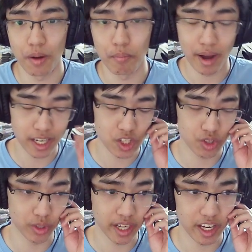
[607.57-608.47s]

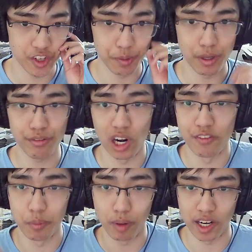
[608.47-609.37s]
-3k DP for
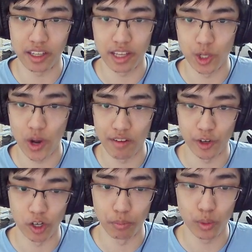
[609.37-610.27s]
every body that you have on
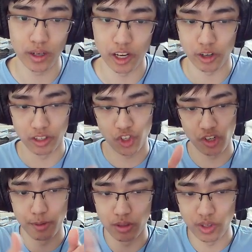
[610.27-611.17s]
your board, and you can
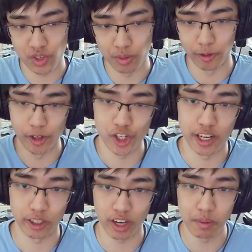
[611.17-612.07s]
distribute this similar to
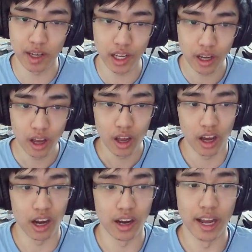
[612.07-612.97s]
Shine Greymon,
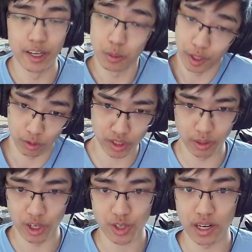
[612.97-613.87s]
and you're playing Rookie
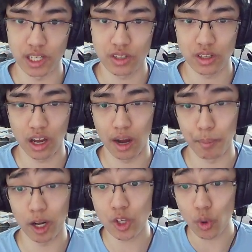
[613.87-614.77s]
Rush, right? It also